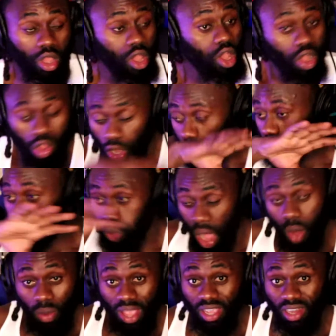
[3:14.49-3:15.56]
Because when
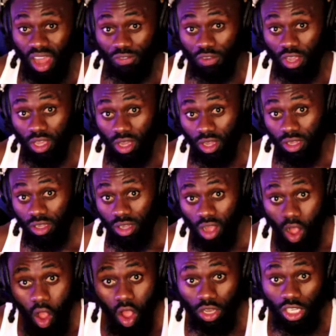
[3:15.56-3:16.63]
we're in Africa,
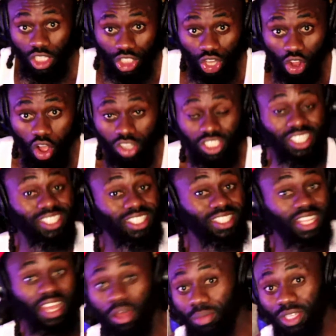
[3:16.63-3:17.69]
all they show us is
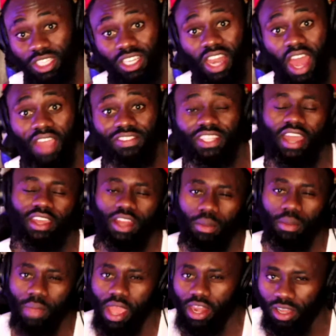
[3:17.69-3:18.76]
celebrity lifestyle in
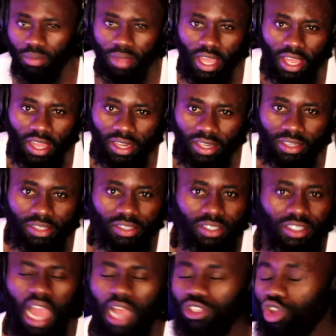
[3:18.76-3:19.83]
America, man.
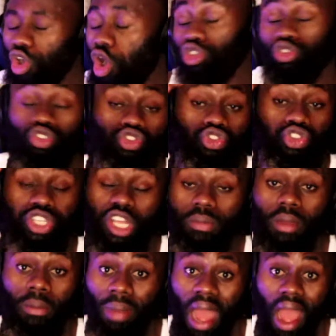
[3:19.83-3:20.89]
That's all you dream
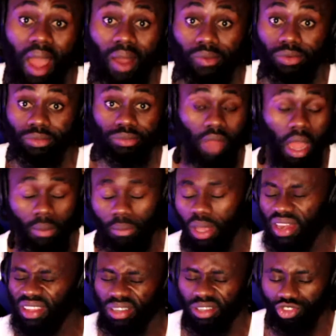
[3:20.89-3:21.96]
about.
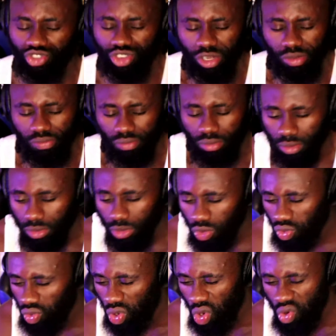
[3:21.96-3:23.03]
American dream.
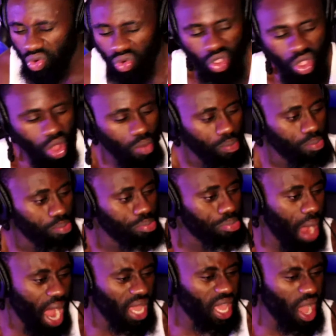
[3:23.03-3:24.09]
Woo!
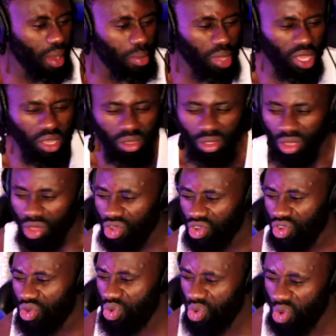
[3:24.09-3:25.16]
Miami.
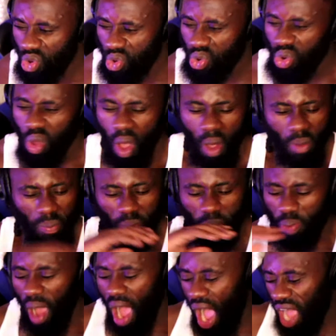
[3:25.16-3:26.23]
Woo!
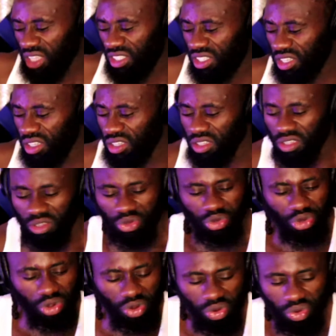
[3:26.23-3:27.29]
Party.
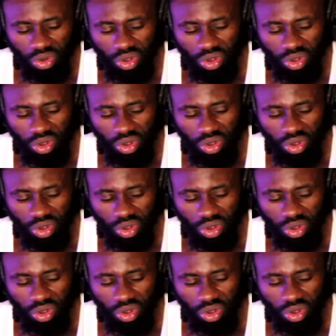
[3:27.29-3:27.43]
Woo!